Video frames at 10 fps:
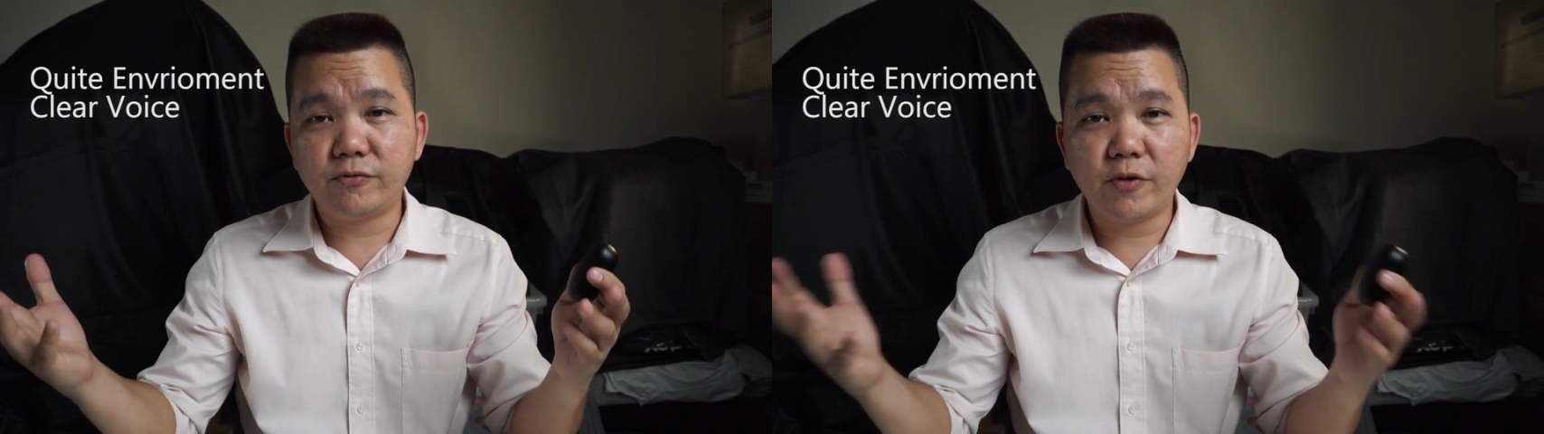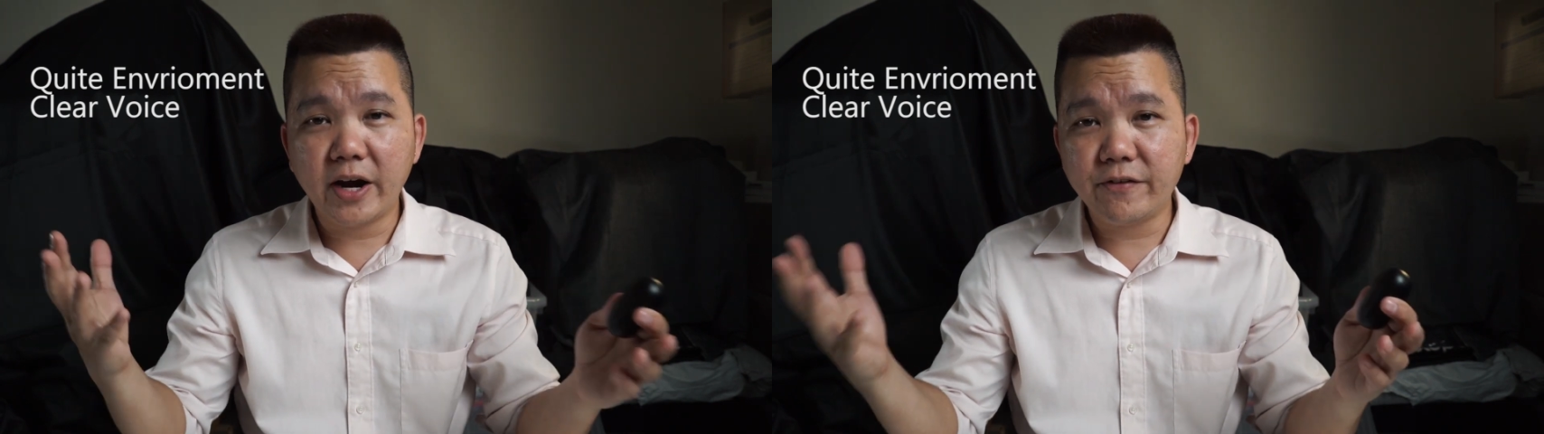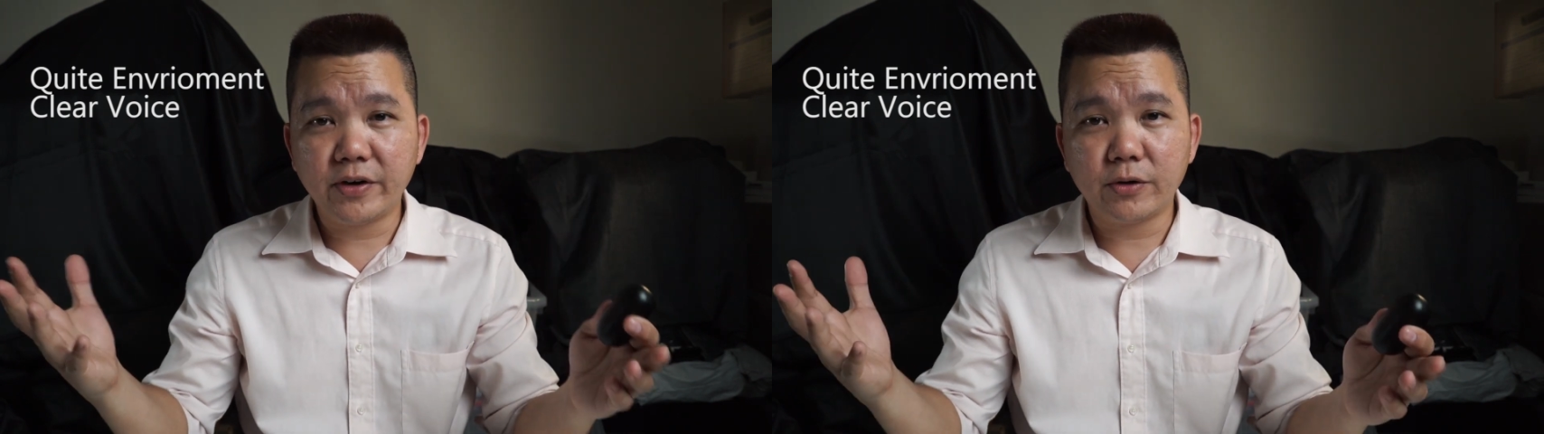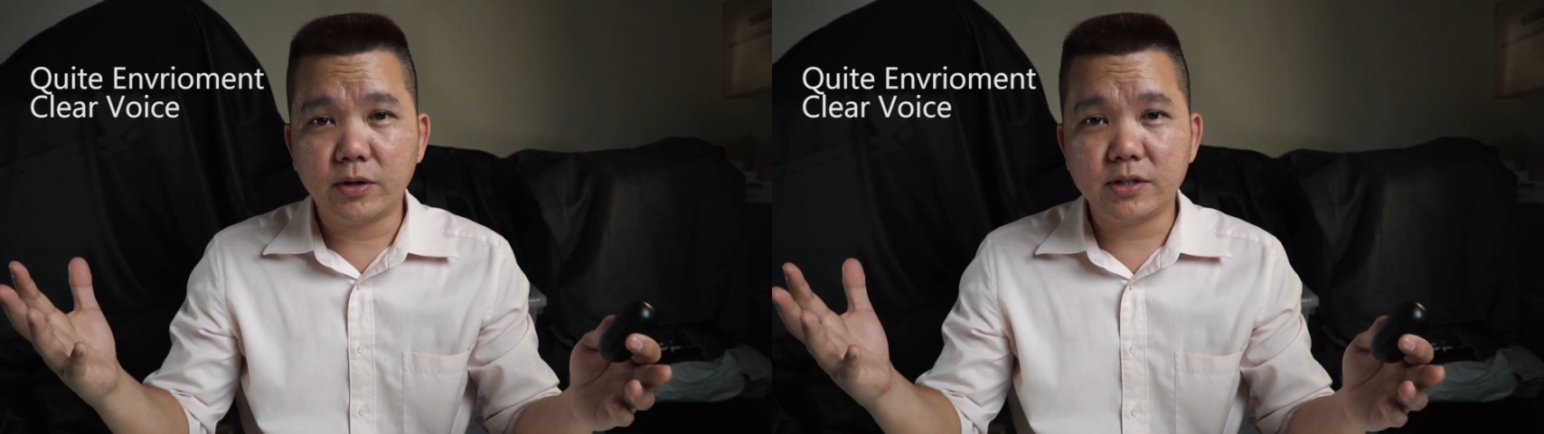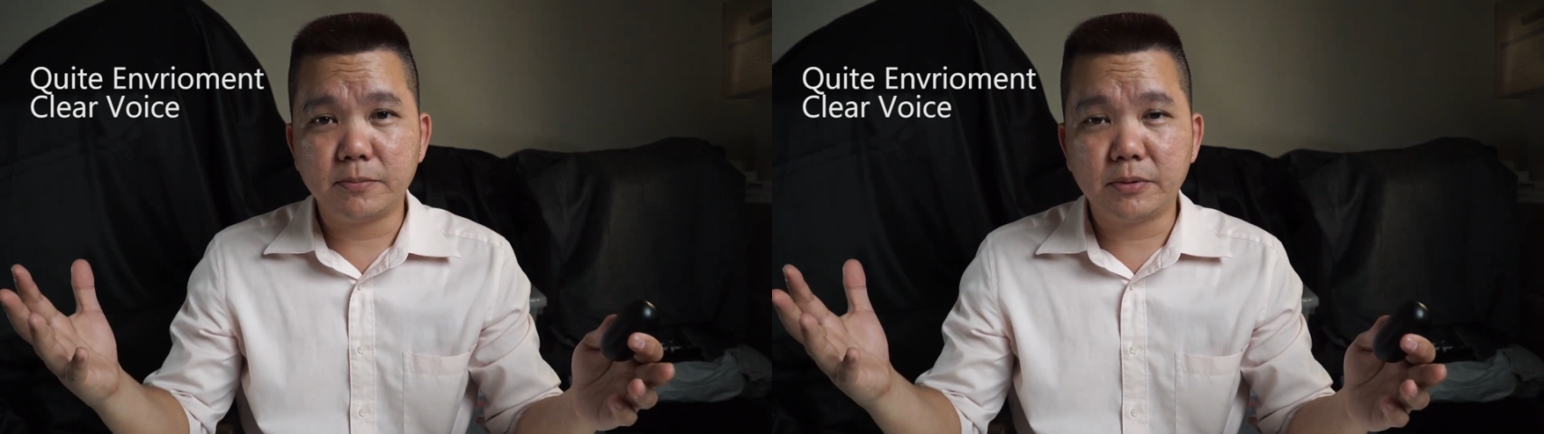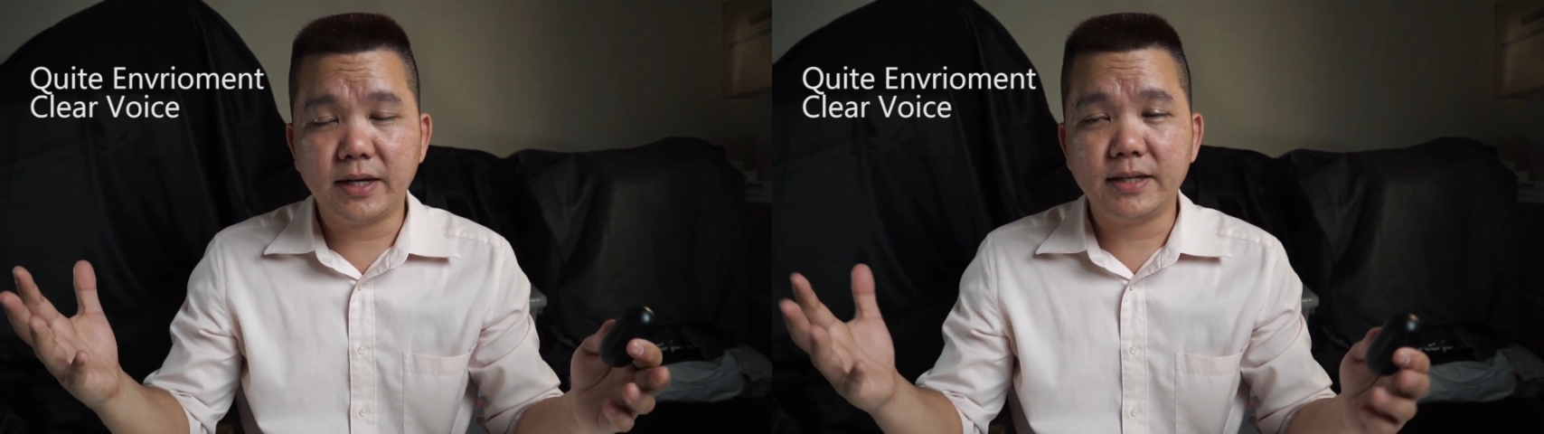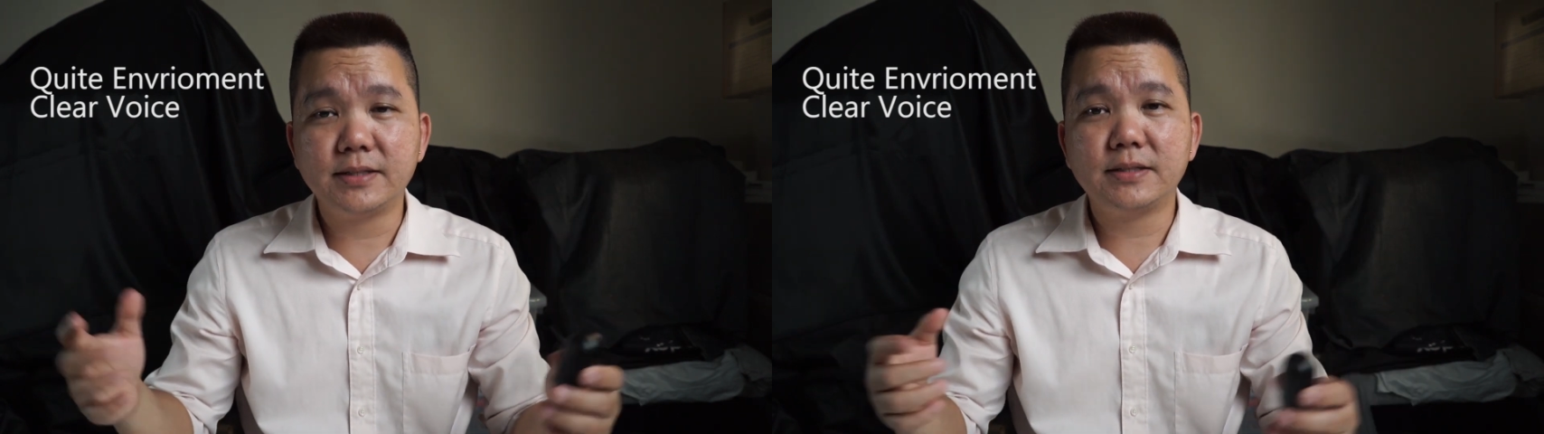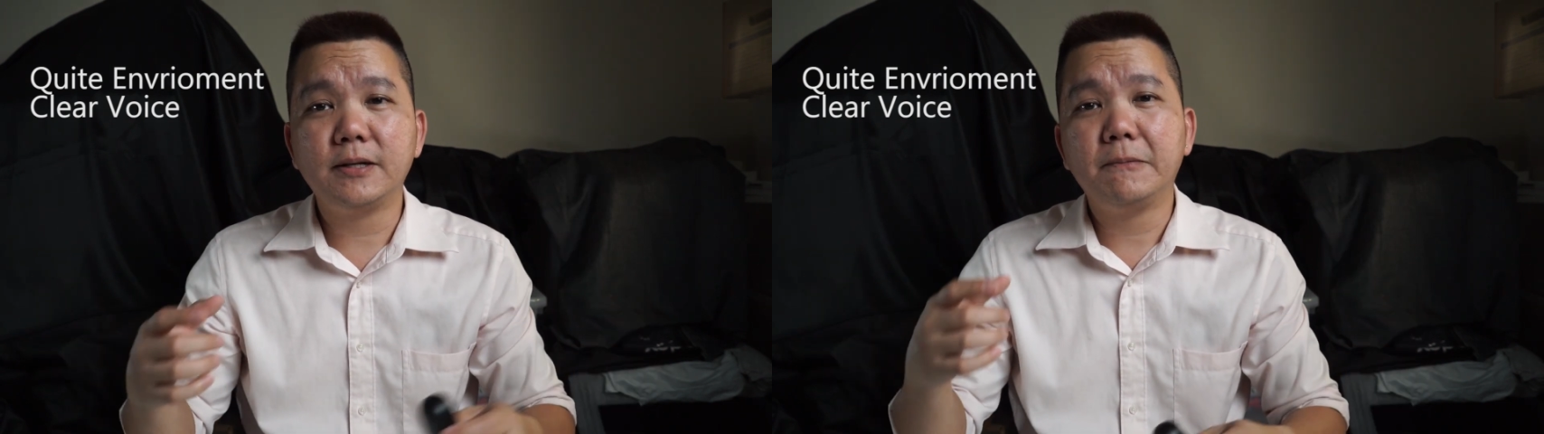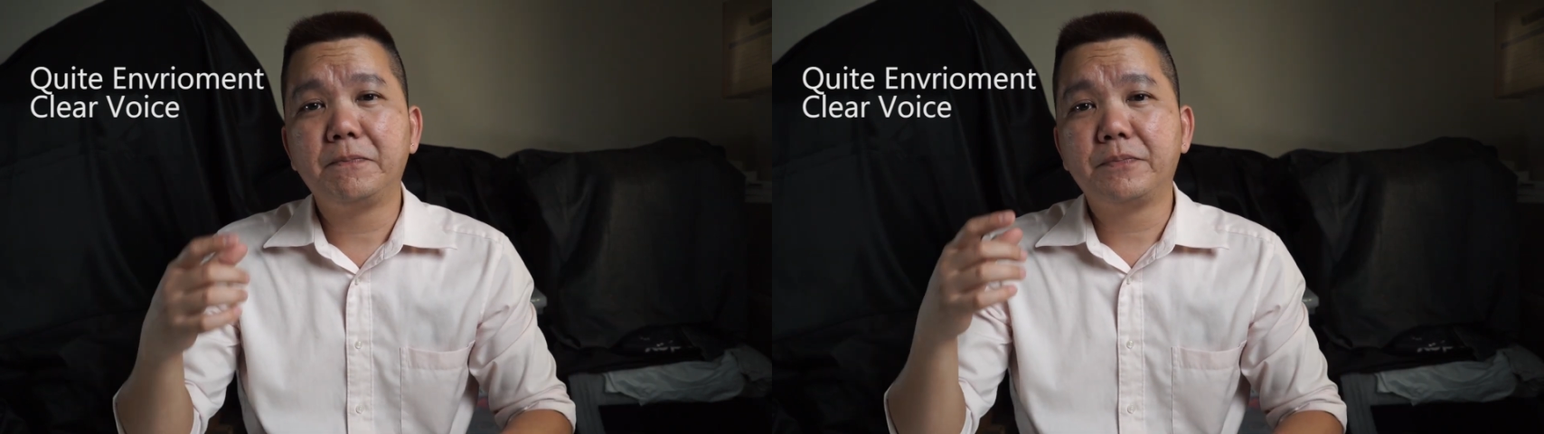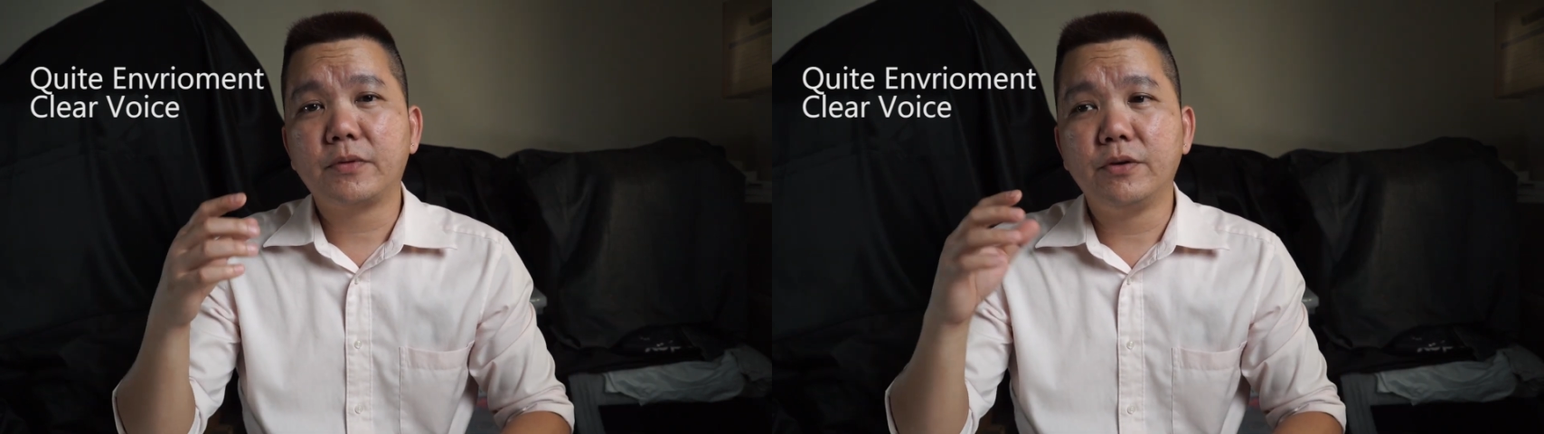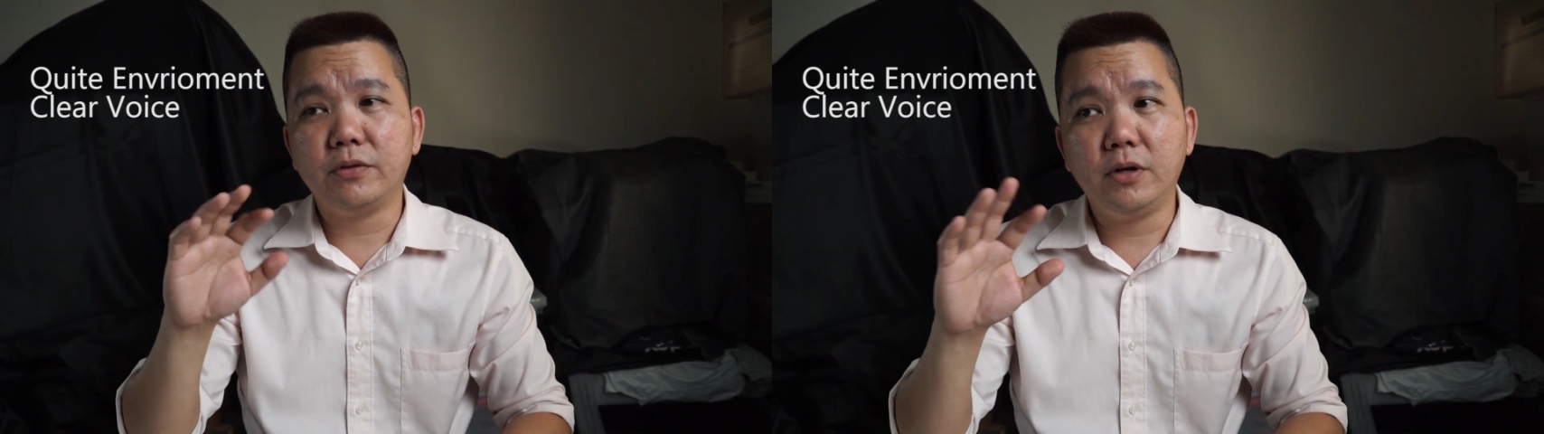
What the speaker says: very noisy place with a